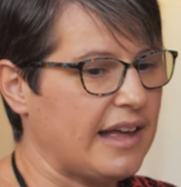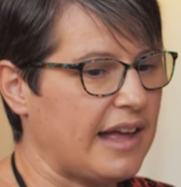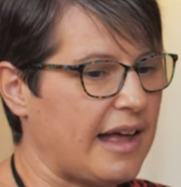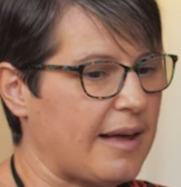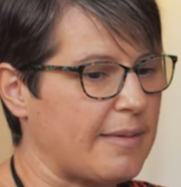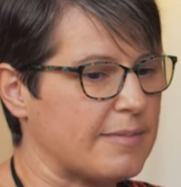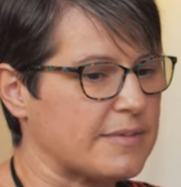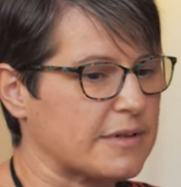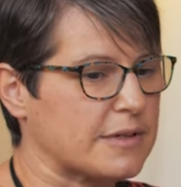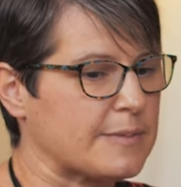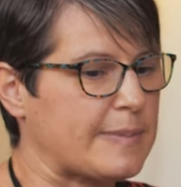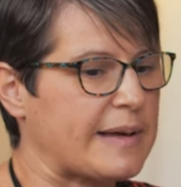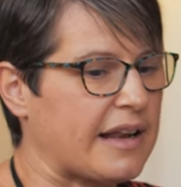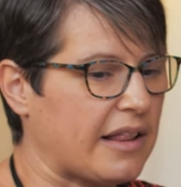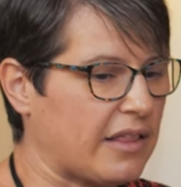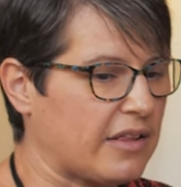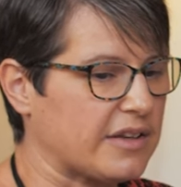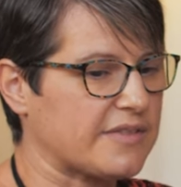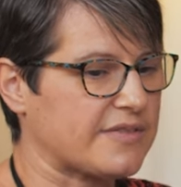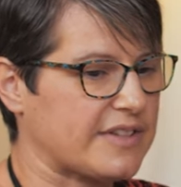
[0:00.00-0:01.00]
Um, mm-hmm. So spent
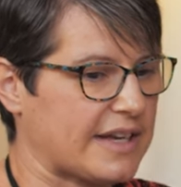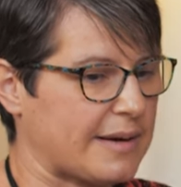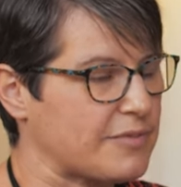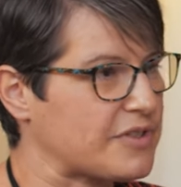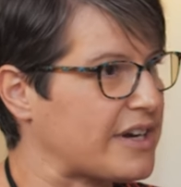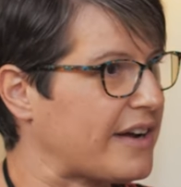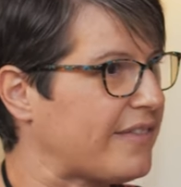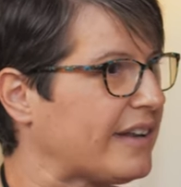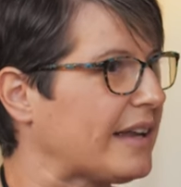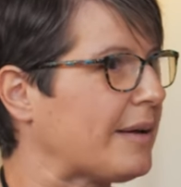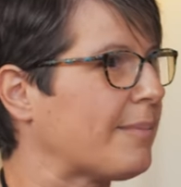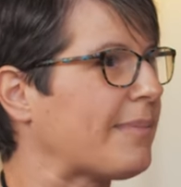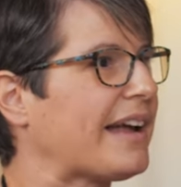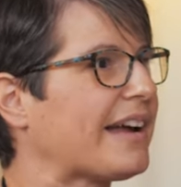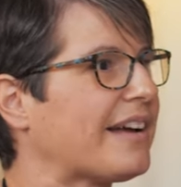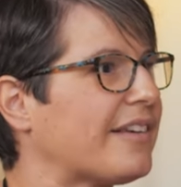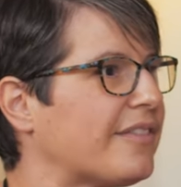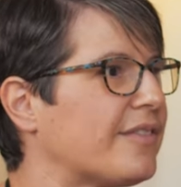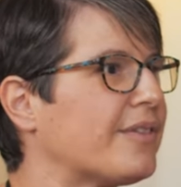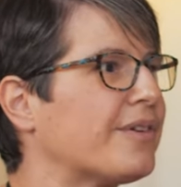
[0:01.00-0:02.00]
a lot of time traveling
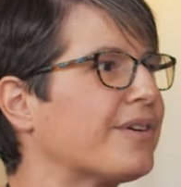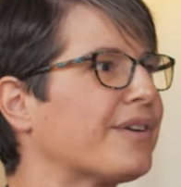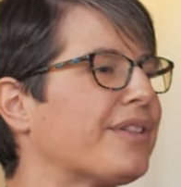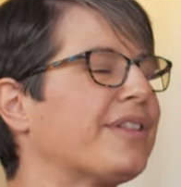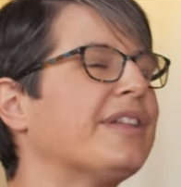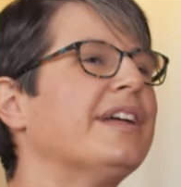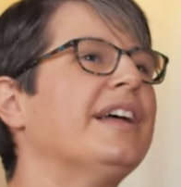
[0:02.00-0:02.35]
back and forth.